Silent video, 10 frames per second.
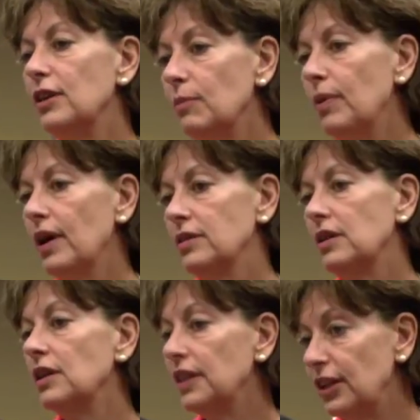impact
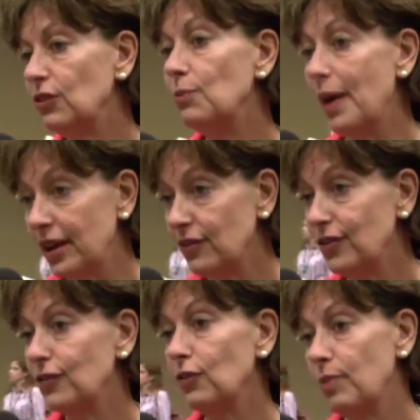and a clinical
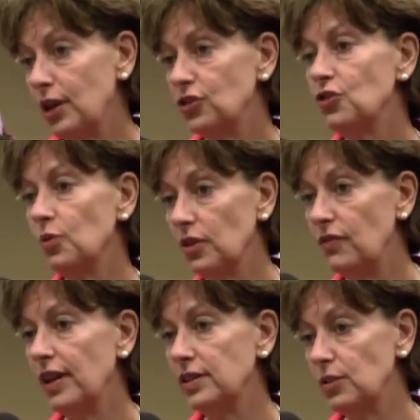benefit for patients with
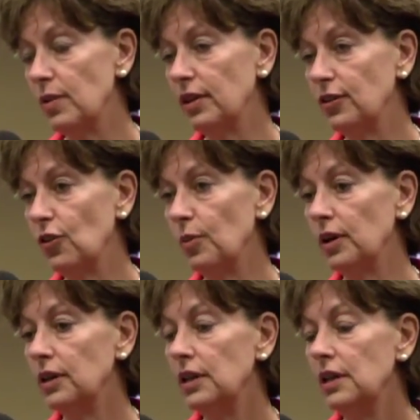advanced melanoma.